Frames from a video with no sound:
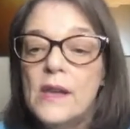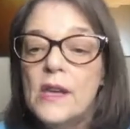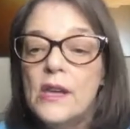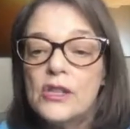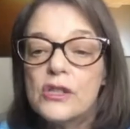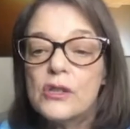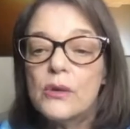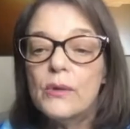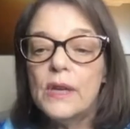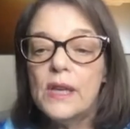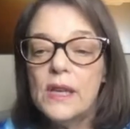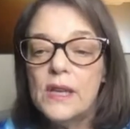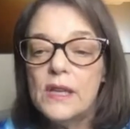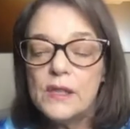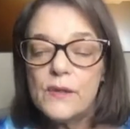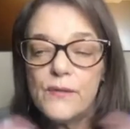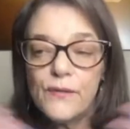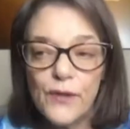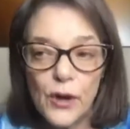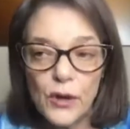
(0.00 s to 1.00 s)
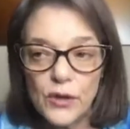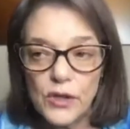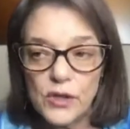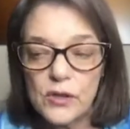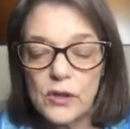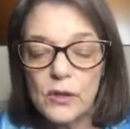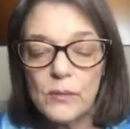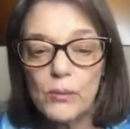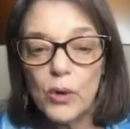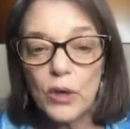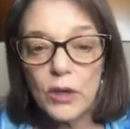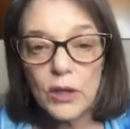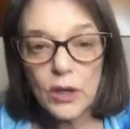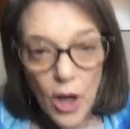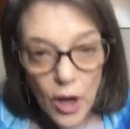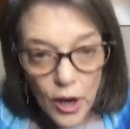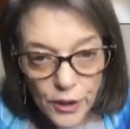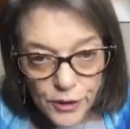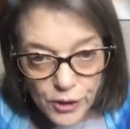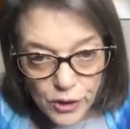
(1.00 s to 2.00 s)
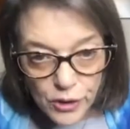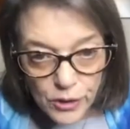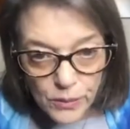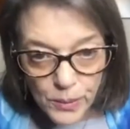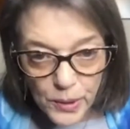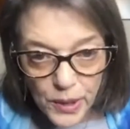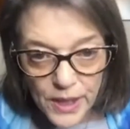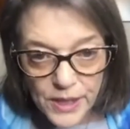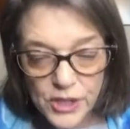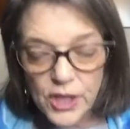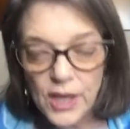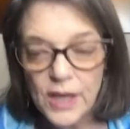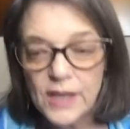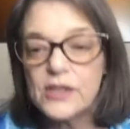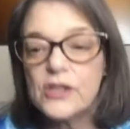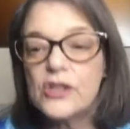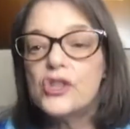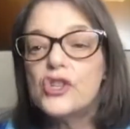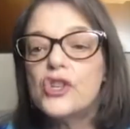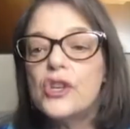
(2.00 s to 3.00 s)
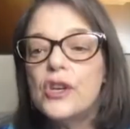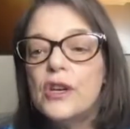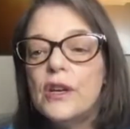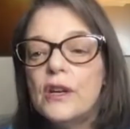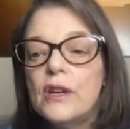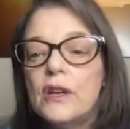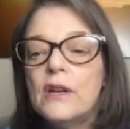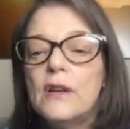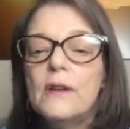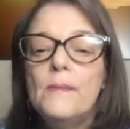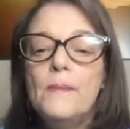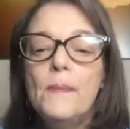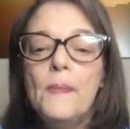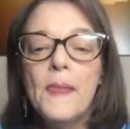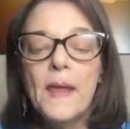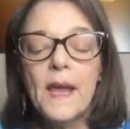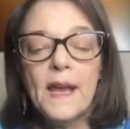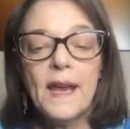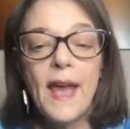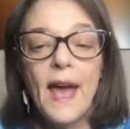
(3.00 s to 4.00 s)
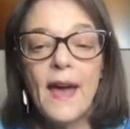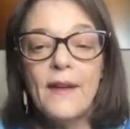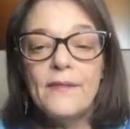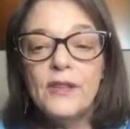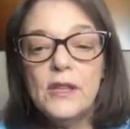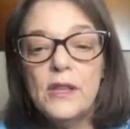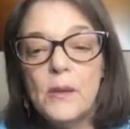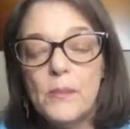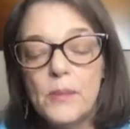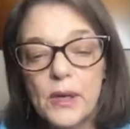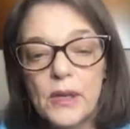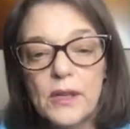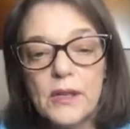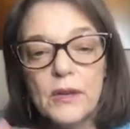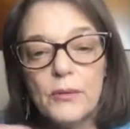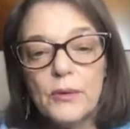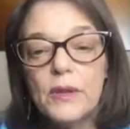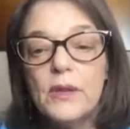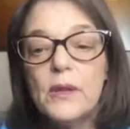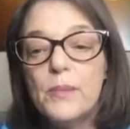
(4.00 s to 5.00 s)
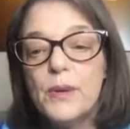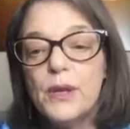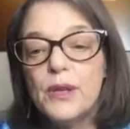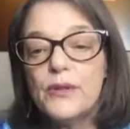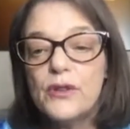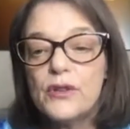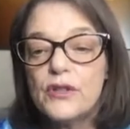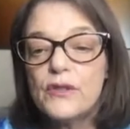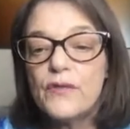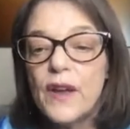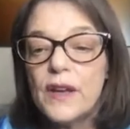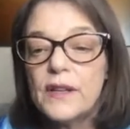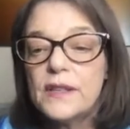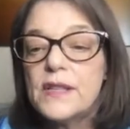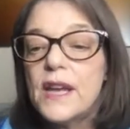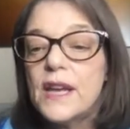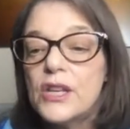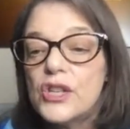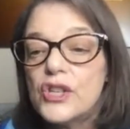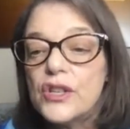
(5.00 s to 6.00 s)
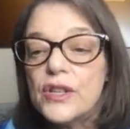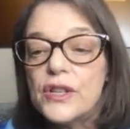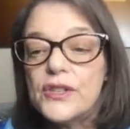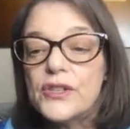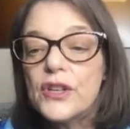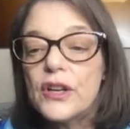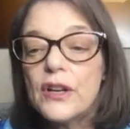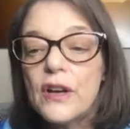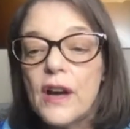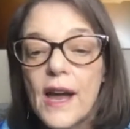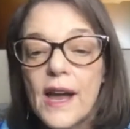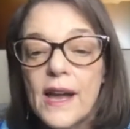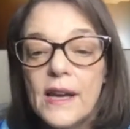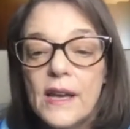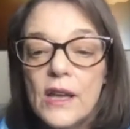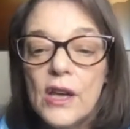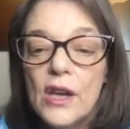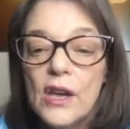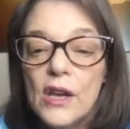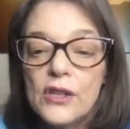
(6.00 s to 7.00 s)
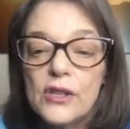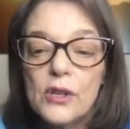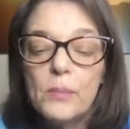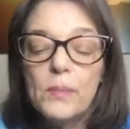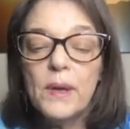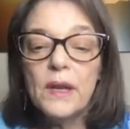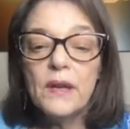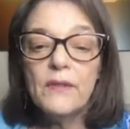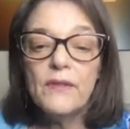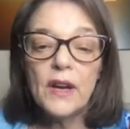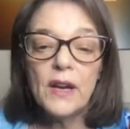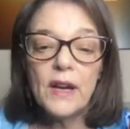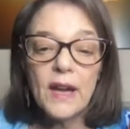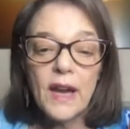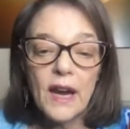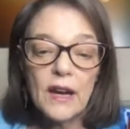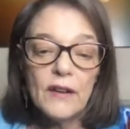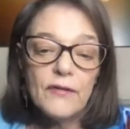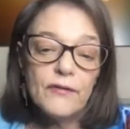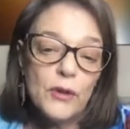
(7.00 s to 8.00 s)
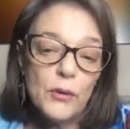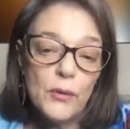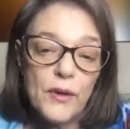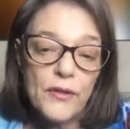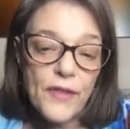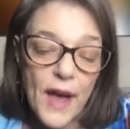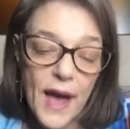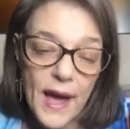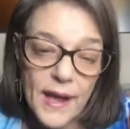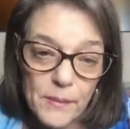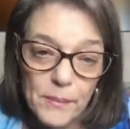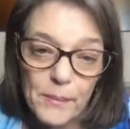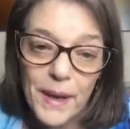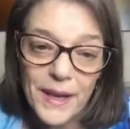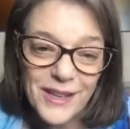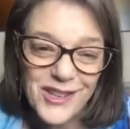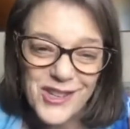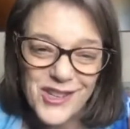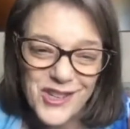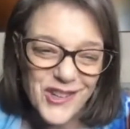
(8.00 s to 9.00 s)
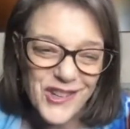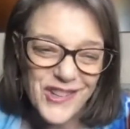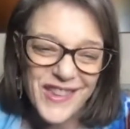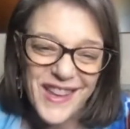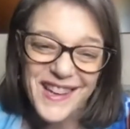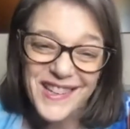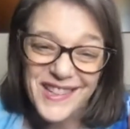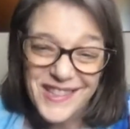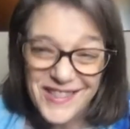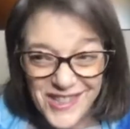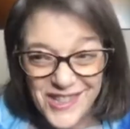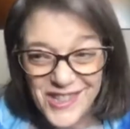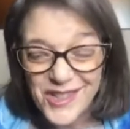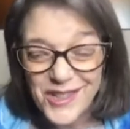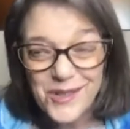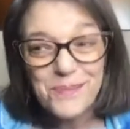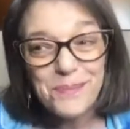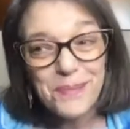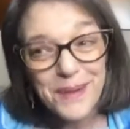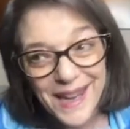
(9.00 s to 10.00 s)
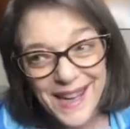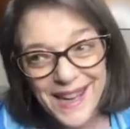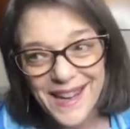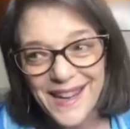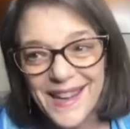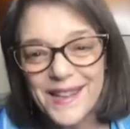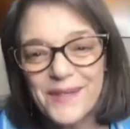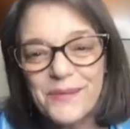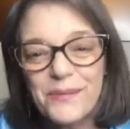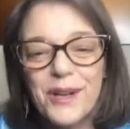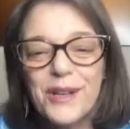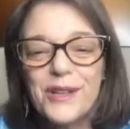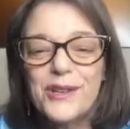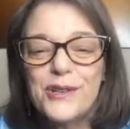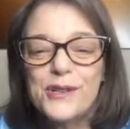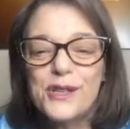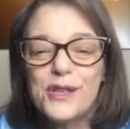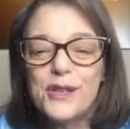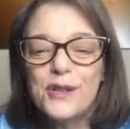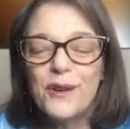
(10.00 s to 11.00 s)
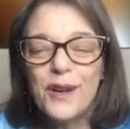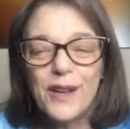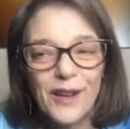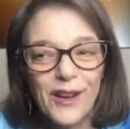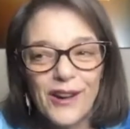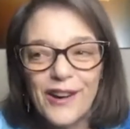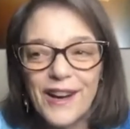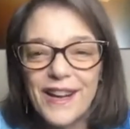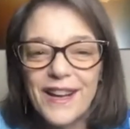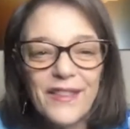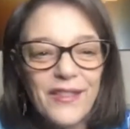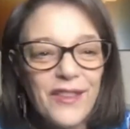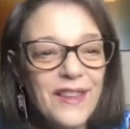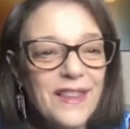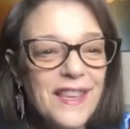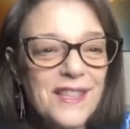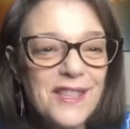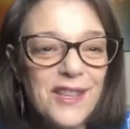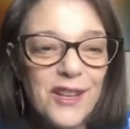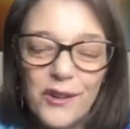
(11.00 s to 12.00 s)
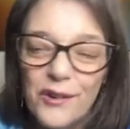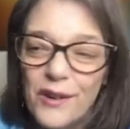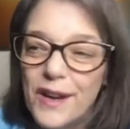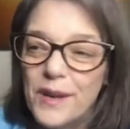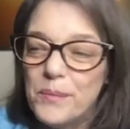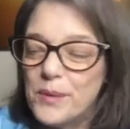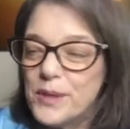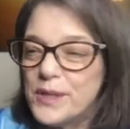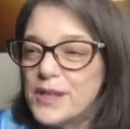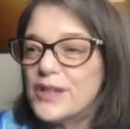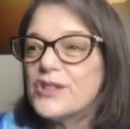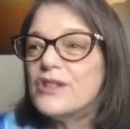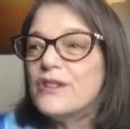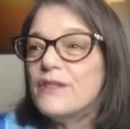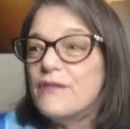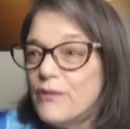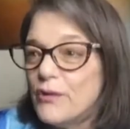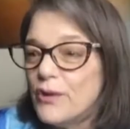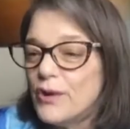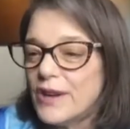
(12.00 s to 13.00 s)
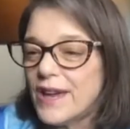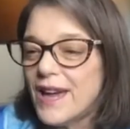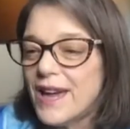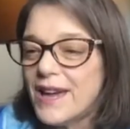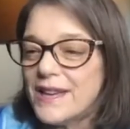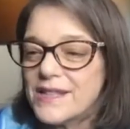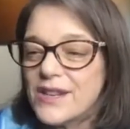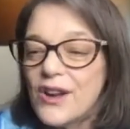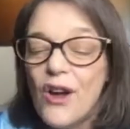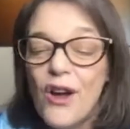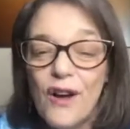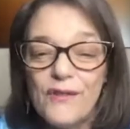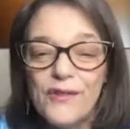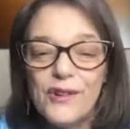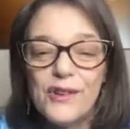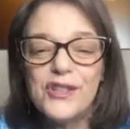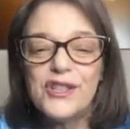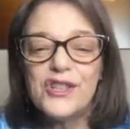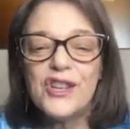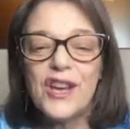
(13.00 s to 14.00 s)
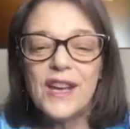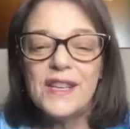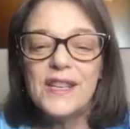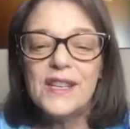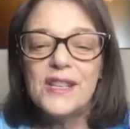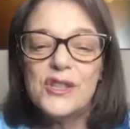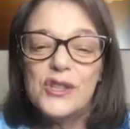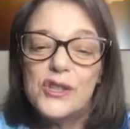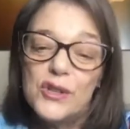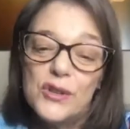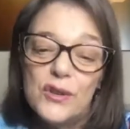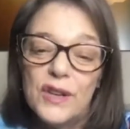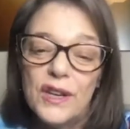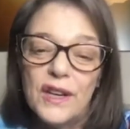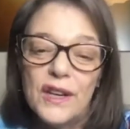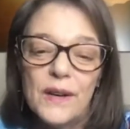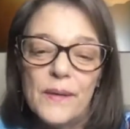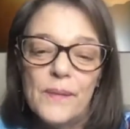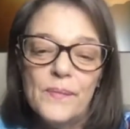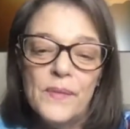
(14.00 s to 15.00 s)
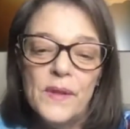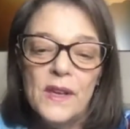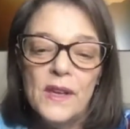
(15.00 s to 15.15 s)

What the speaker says: So it is focused on more long-term projects this year and having the ability to really build those foundations, all right? So being very careful with that and making sure that you do plan what you're doing, all right? I think that's a great prediction and forecast for the Chinese New Year.